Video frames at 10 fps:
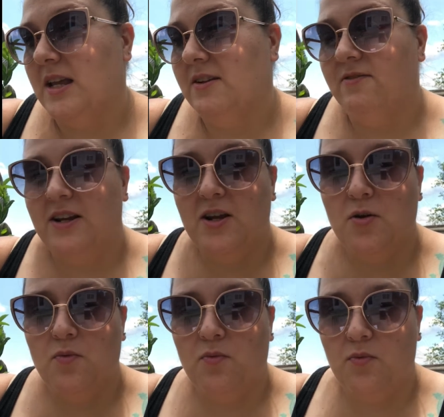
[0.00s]
in
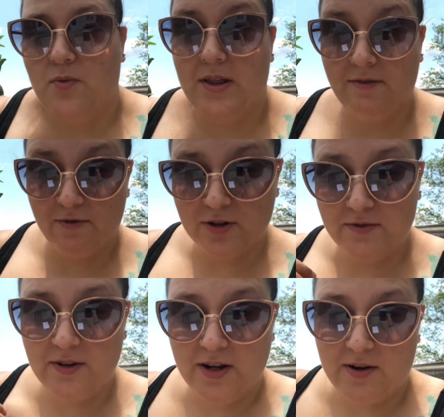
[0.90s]
video, in the first
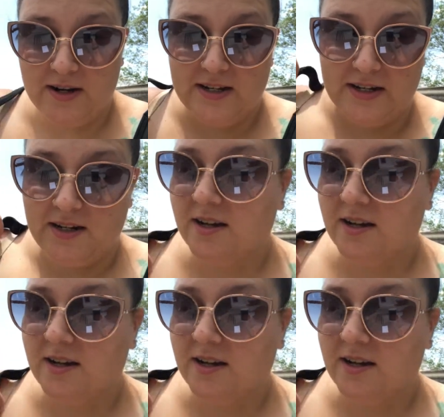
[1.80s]
video I did,